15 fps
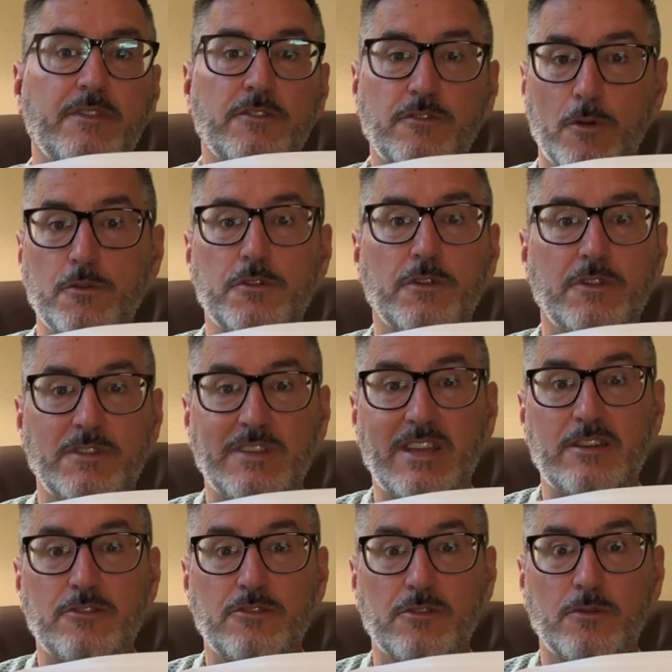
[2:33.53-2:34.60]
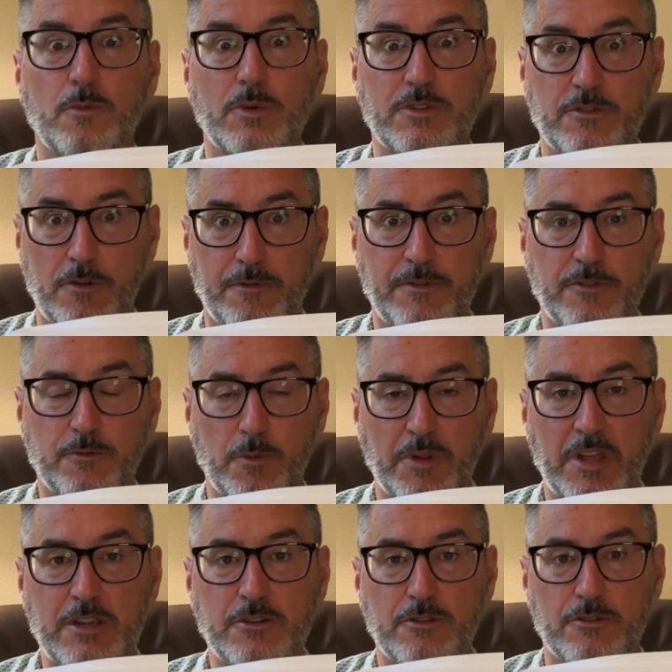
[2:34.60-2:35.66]
socialization with surface
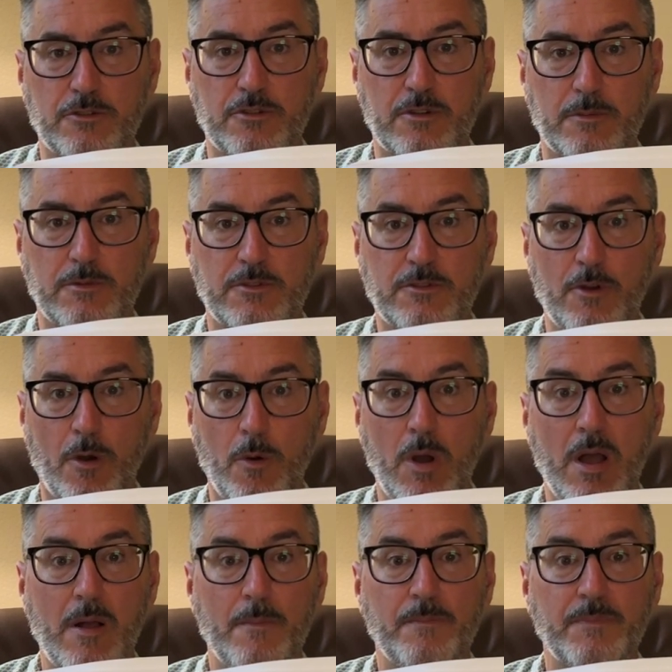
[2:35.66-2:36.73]
relationships. So